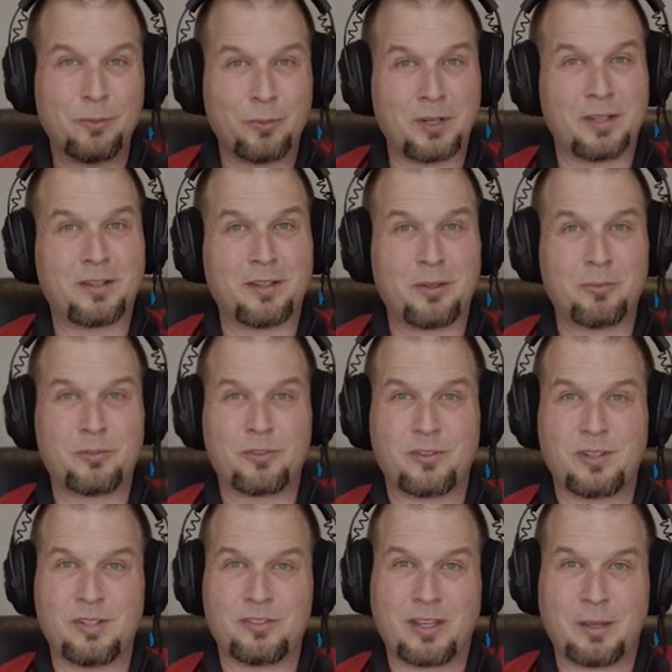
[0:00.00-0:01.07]
when it comes to
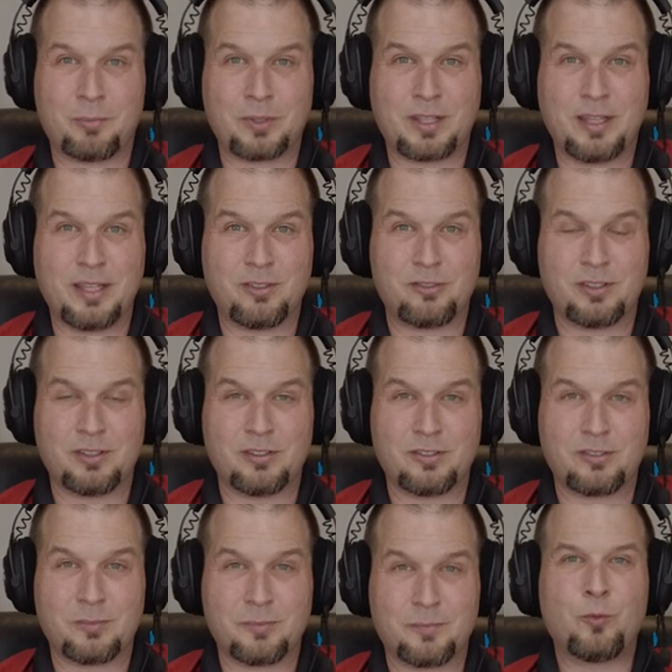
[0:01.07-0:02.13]
these
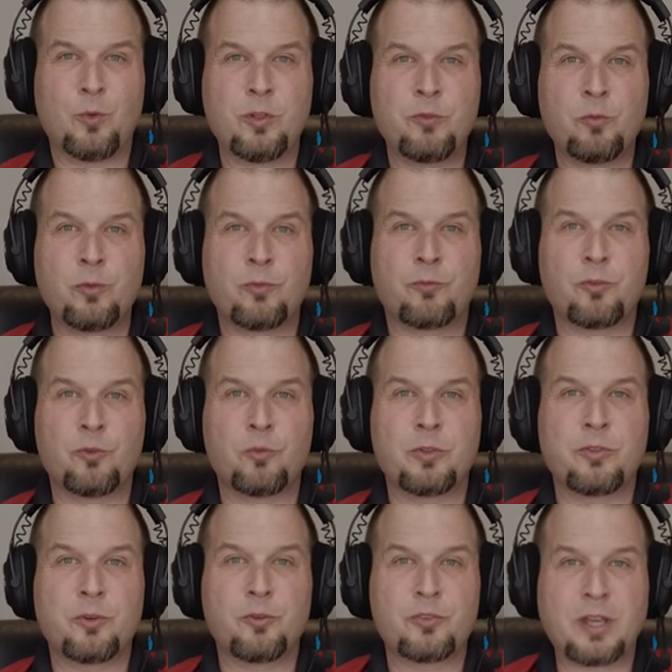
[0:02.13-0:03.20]
applications. Once we're through with
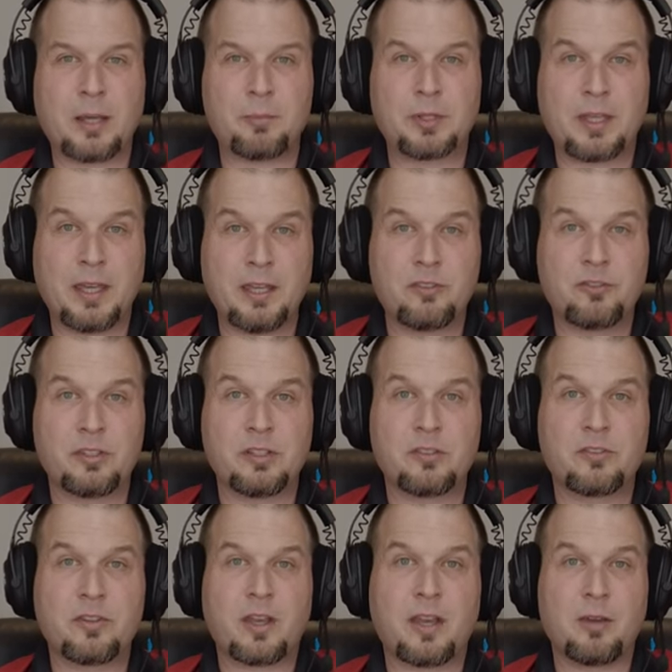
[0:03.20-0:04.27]
those
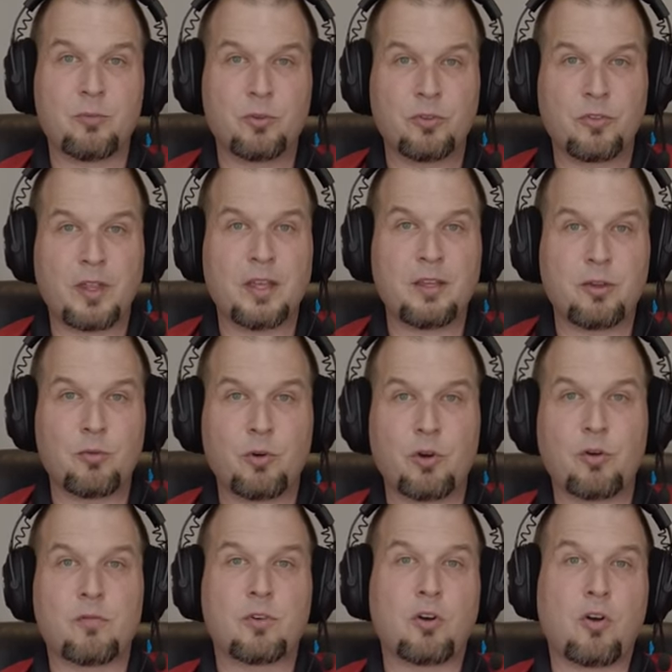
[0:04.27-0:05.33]
applications, I will then go
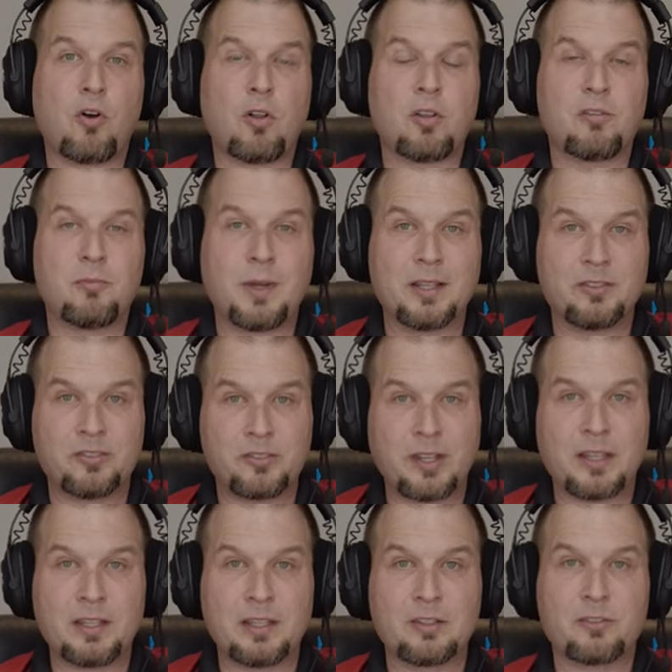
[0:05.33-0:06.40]
over all of my
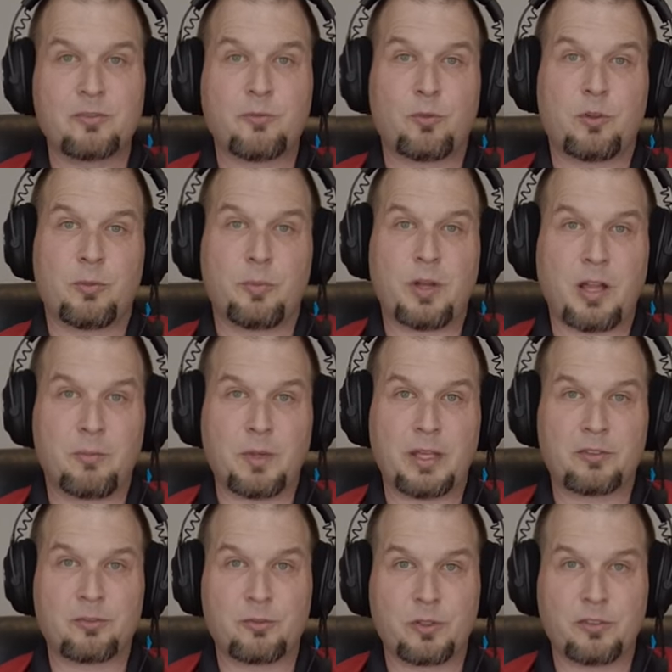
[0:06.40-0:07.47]
settings for the
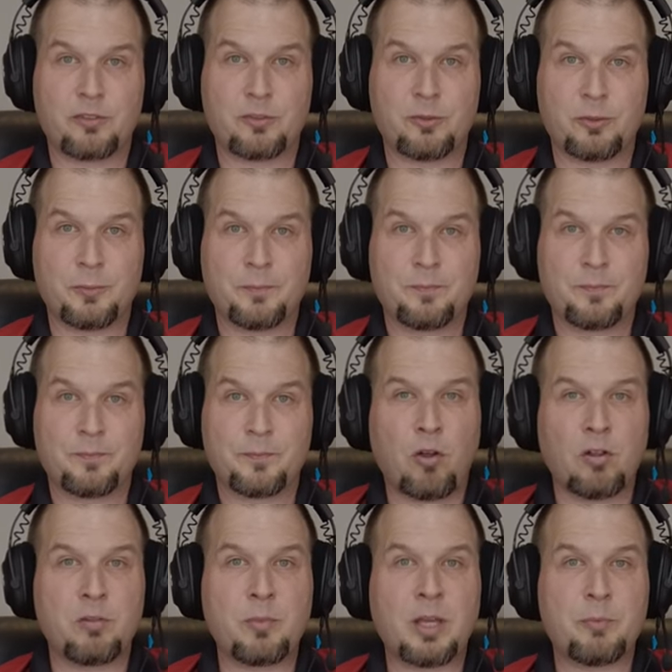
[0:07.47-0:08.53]
Pimax Crystal.
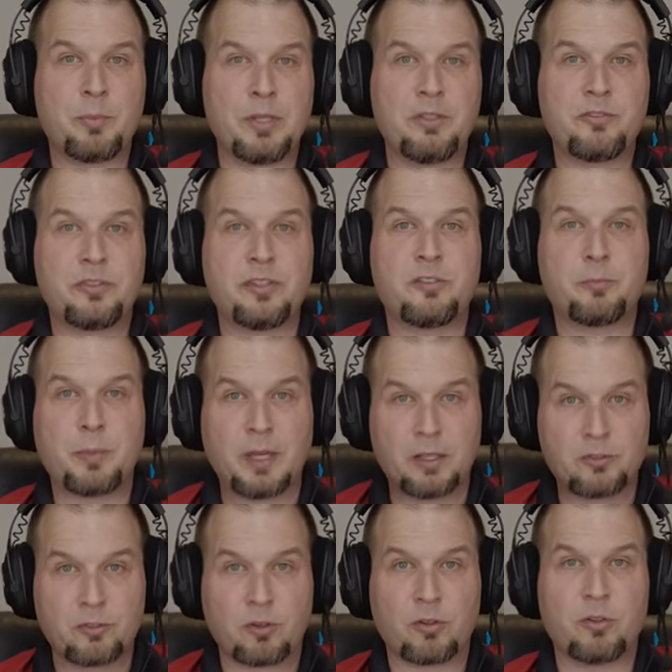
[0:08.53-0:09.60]
All of my PC
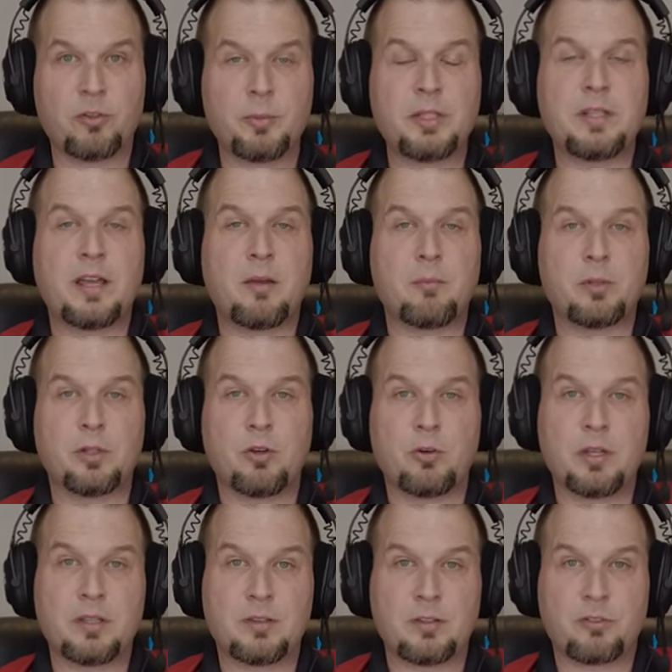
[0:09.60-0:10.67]
specs are going to be down below
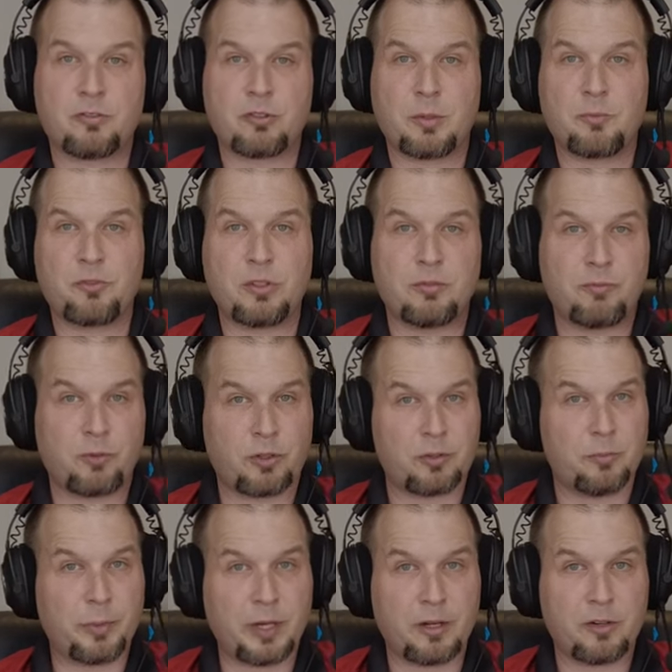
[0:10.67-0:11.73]
in the description for
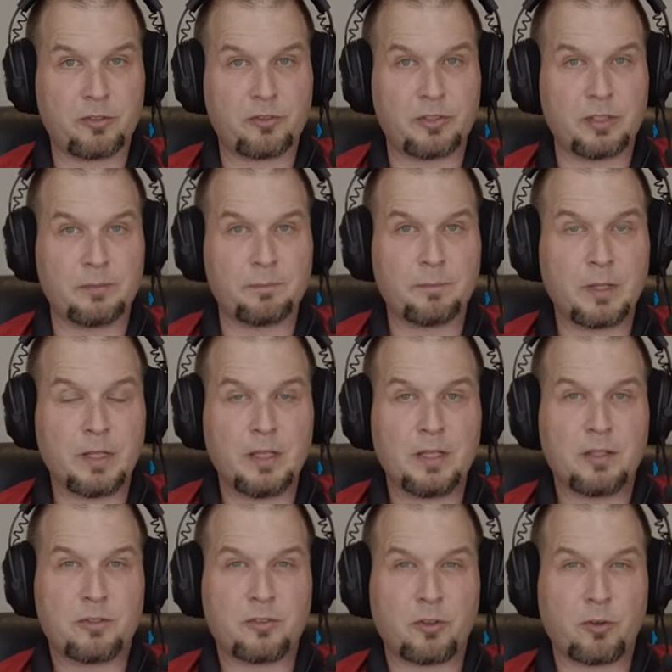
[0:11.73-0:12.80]
comparison,
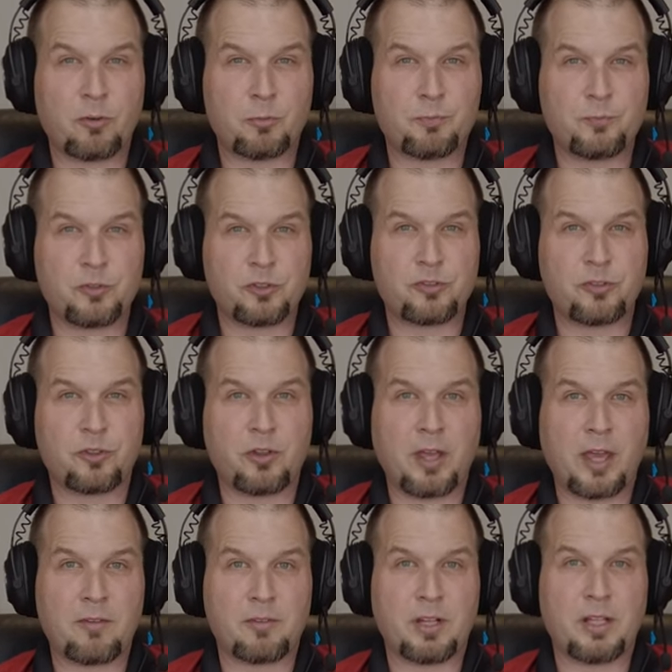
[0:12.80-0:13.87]
so just so you
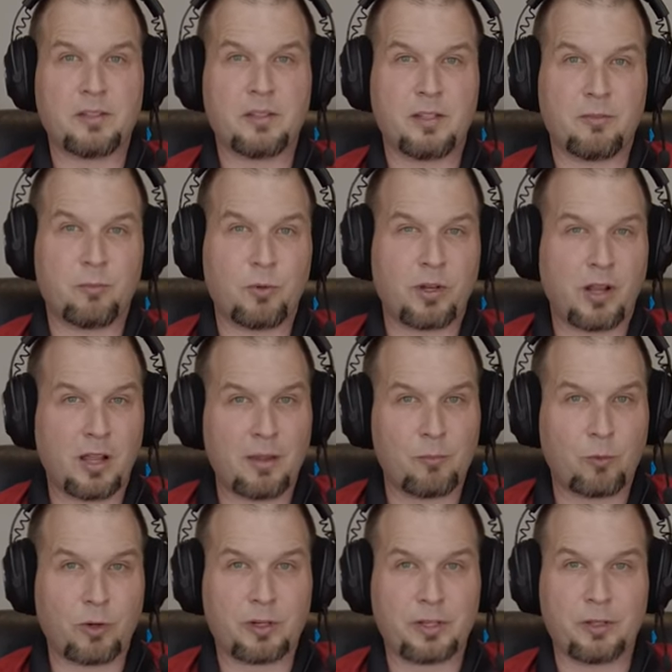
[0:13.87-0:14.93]
have an idea of what I'm
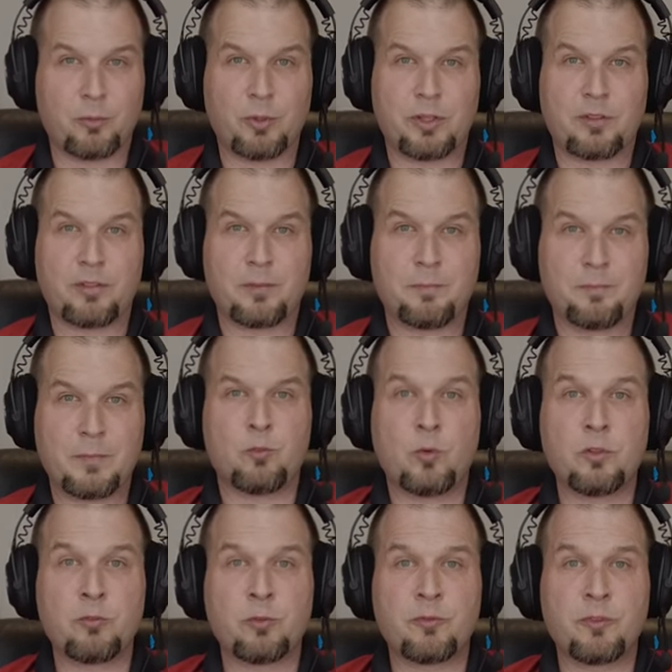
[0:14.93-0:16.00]
working with.
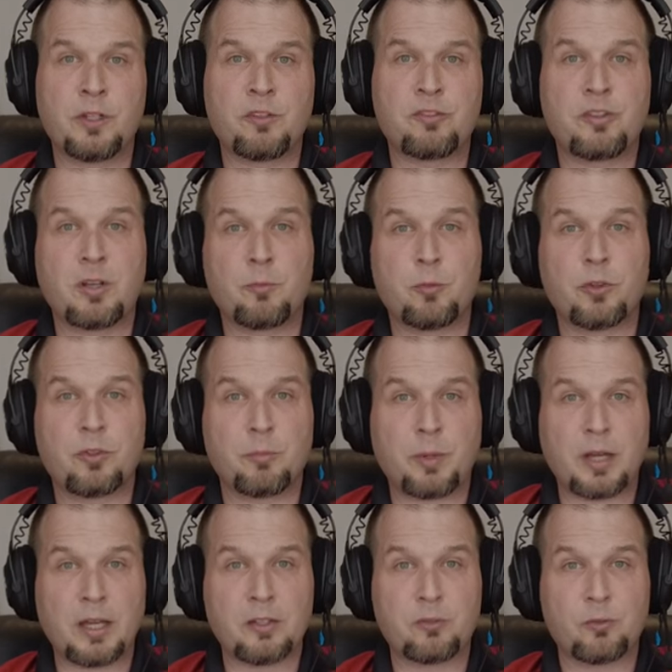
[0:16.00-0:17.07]
Once we're finished up with the
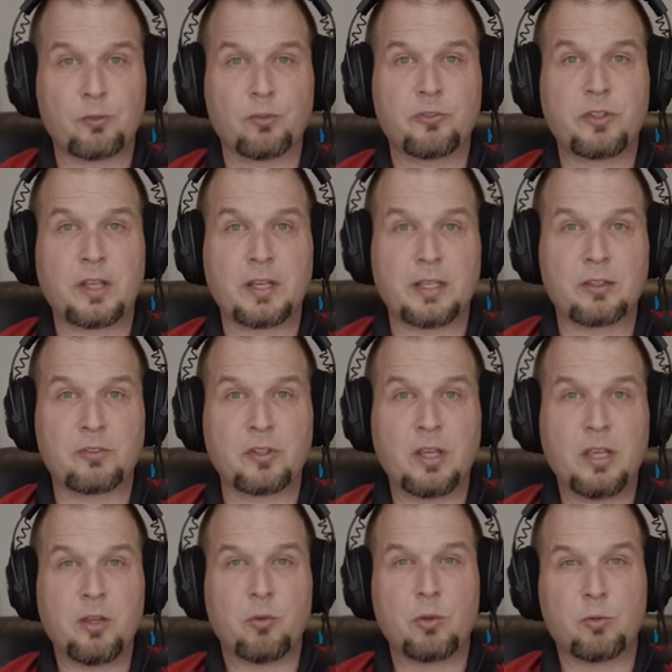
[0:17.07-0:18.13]
PiTool settings,
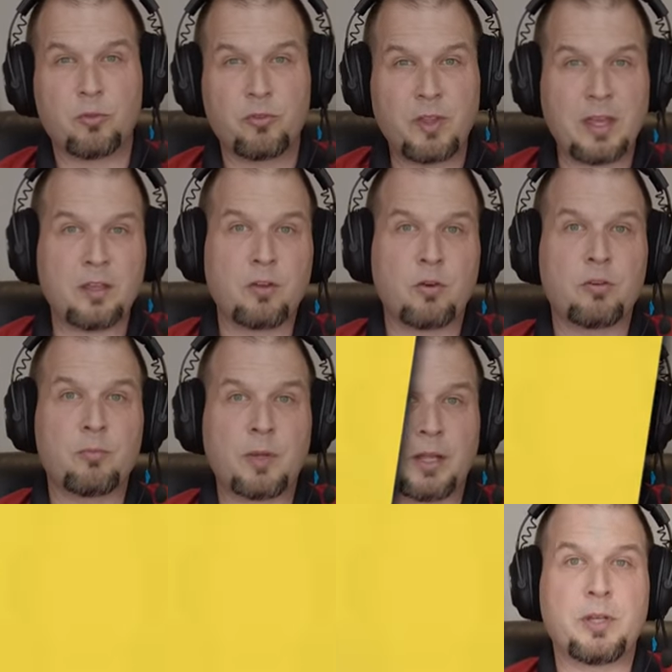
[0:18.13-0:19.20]
we will then go to my
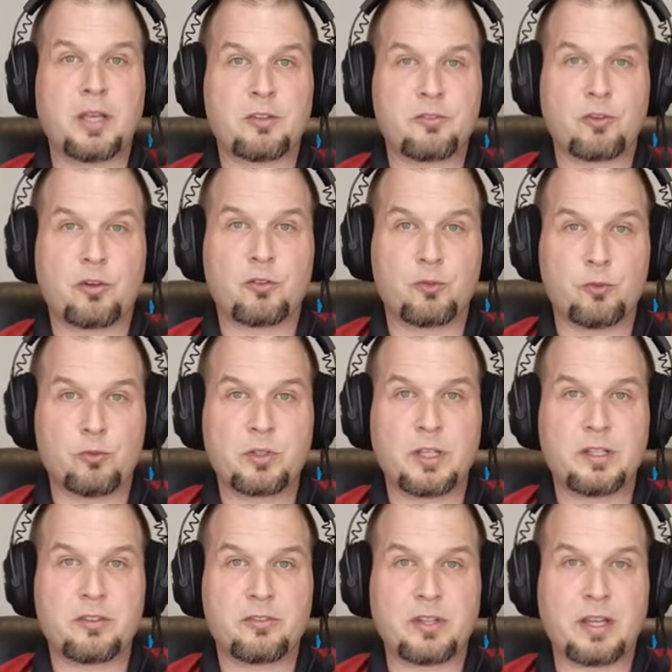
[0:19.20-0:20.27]
OpenXR
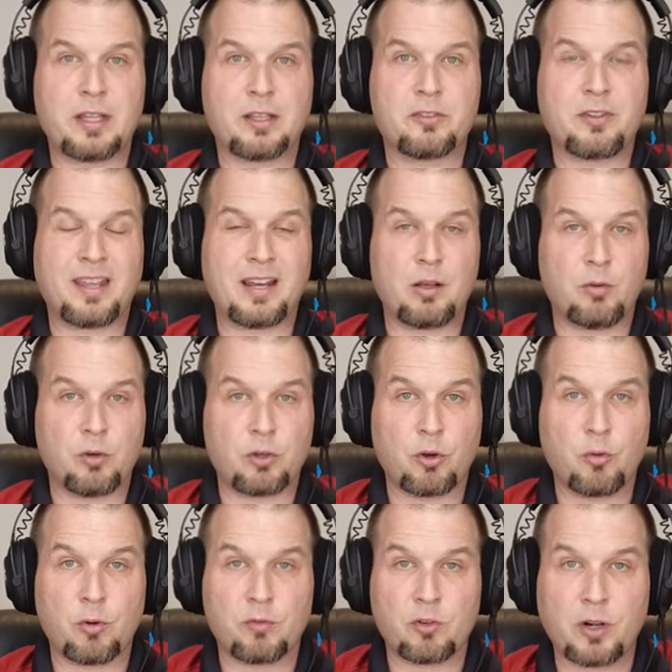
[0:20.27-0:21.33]
Toolkit settings and I will
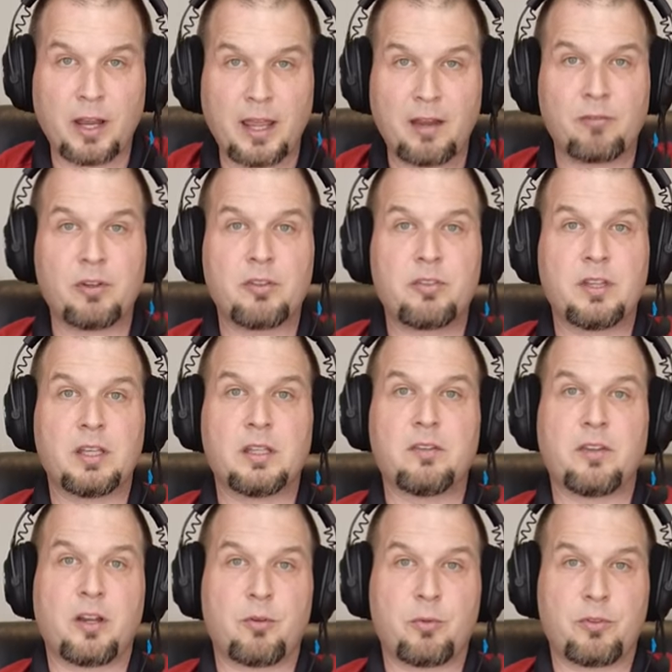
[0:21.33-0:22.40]
go over everything in
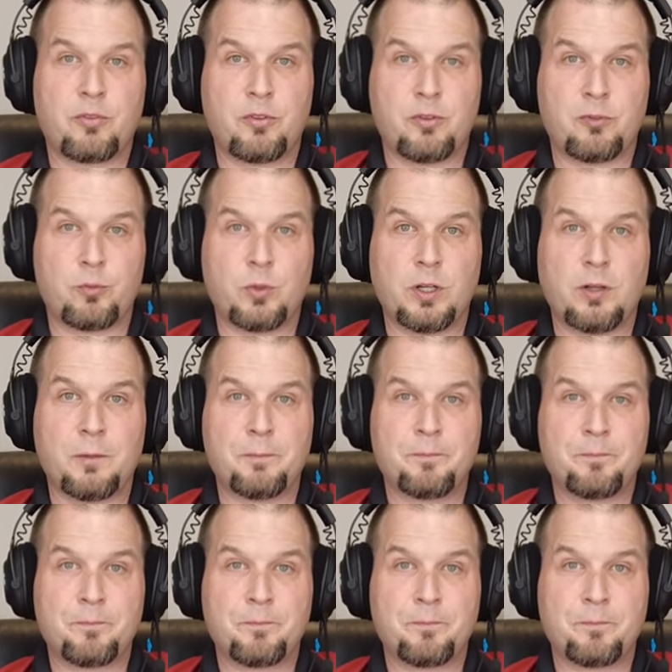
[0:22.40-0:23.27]
there with you as well.